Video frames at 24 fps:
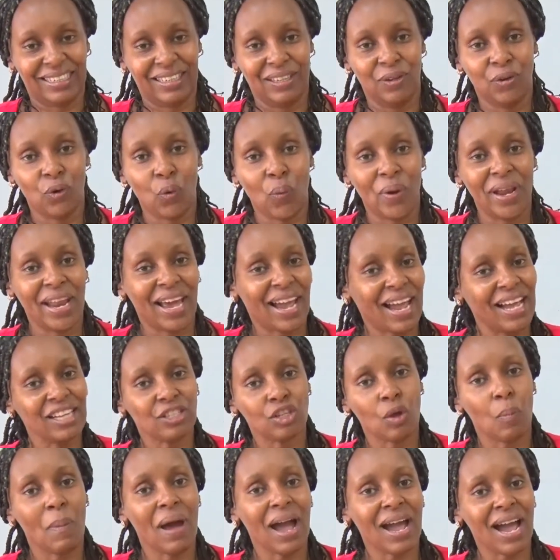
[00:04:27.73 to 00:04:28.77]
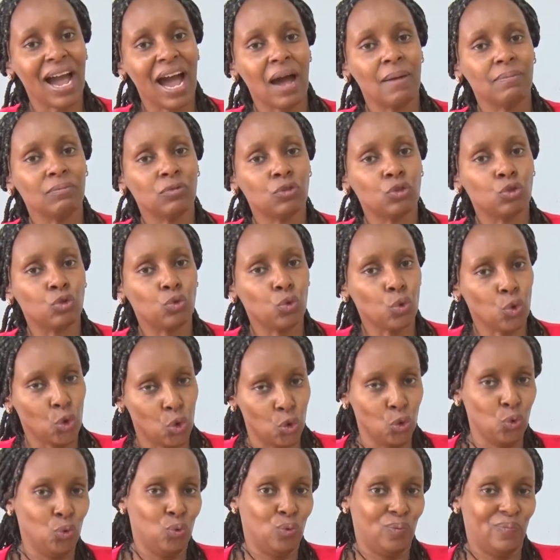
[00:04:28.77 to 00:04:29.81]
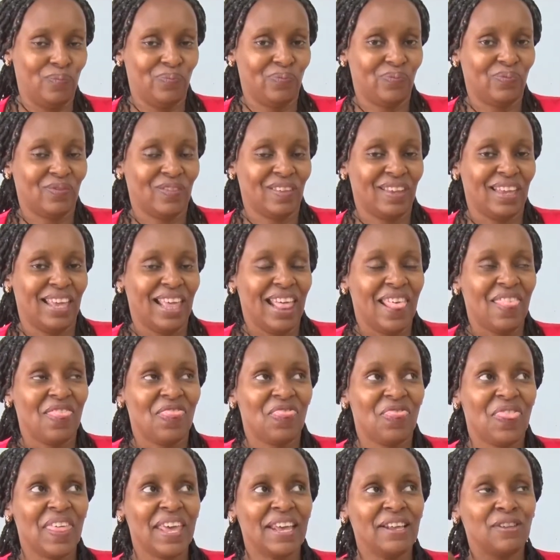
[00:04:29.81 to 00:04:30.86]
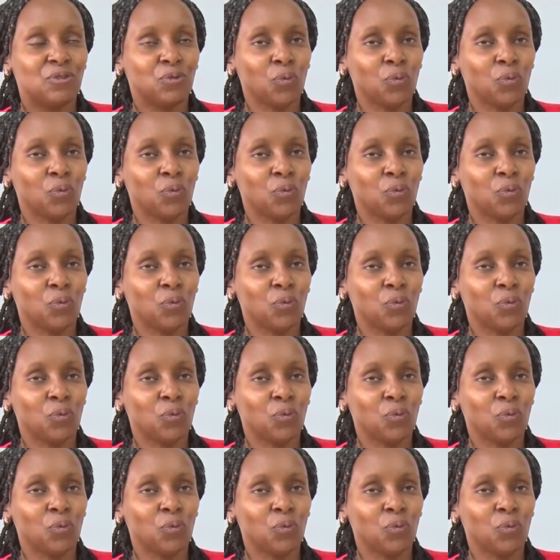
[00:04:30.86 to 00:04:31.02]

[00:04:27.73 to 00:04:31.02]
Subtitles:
When a customer comes to you, they